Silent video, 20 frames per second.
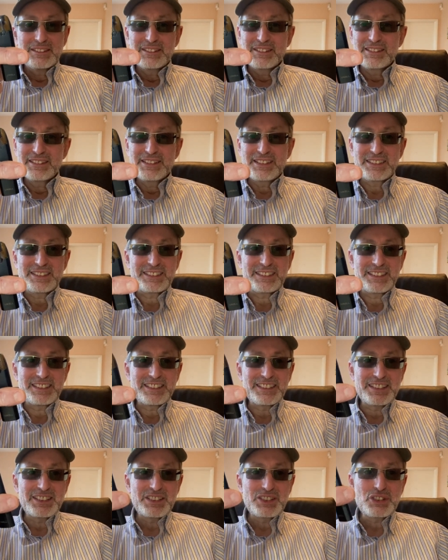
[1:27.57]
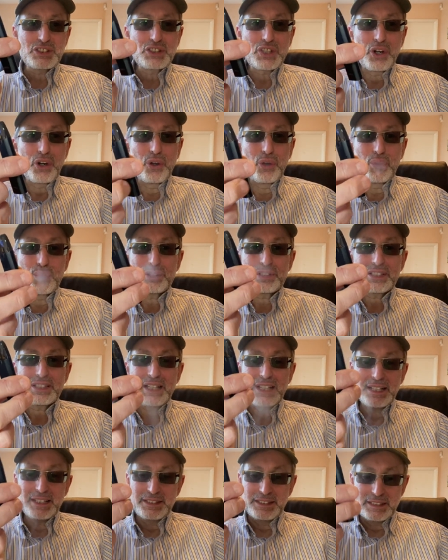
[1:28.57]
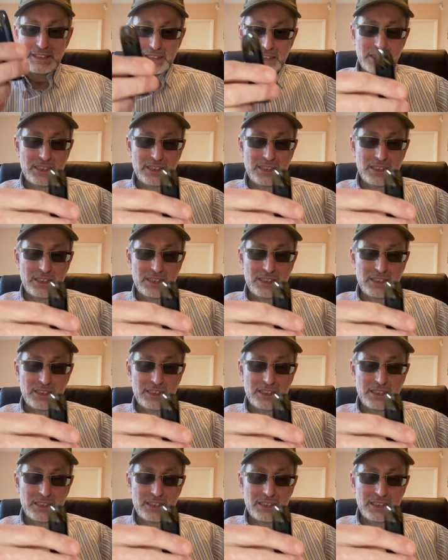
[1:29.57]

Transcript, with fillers: This is so tiny.